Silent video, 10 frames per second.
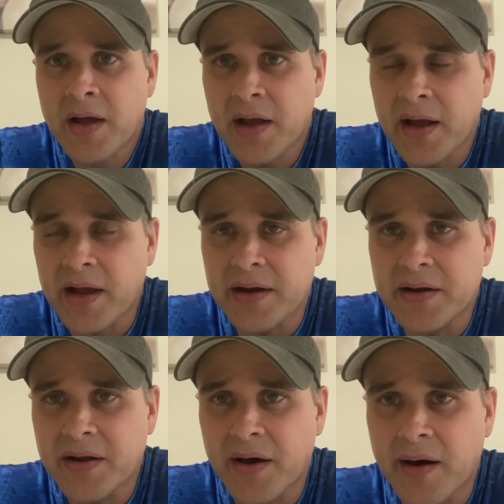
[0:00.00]

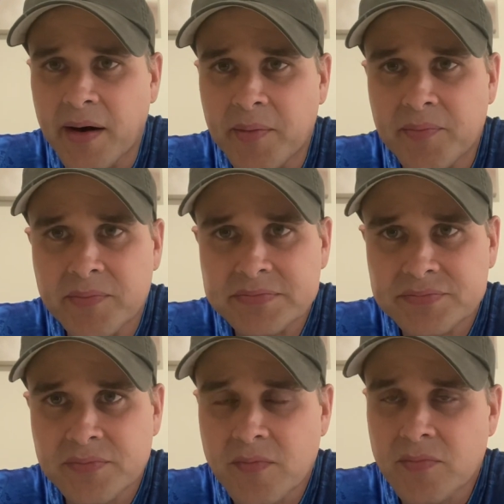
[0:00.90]
And
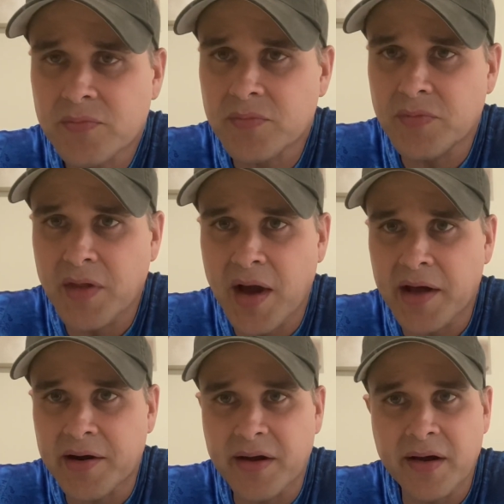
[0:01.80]

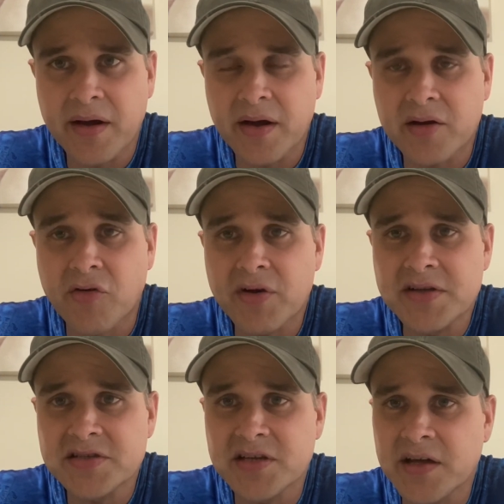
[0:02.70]
not a
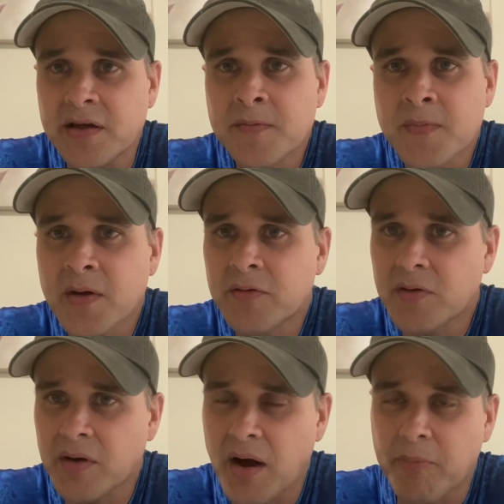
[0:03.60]
crazy
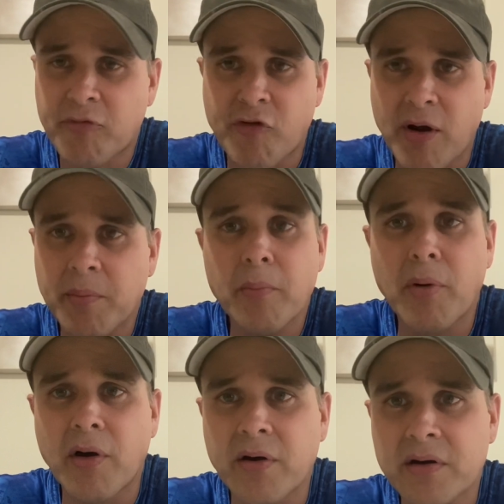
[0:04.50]
upfront
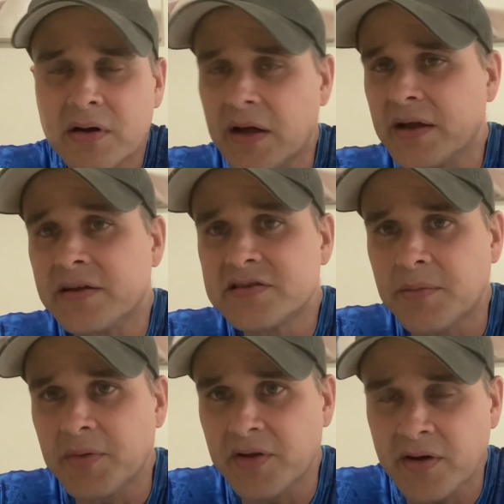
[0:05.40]
burn like
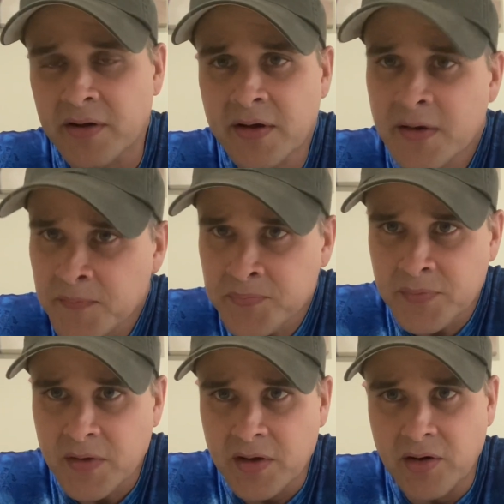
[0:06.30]
some of the,
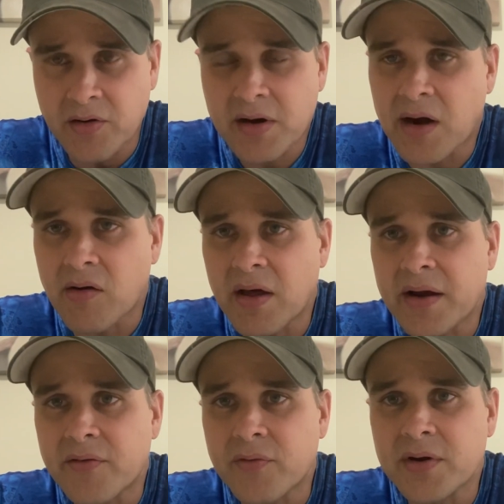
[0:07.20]
you know,
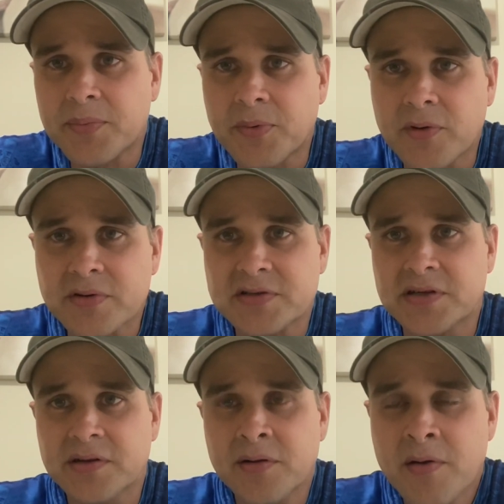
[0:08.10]
Carolina Reapers
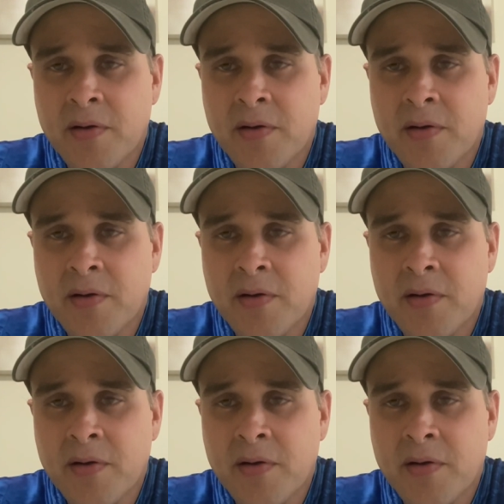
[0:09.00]
and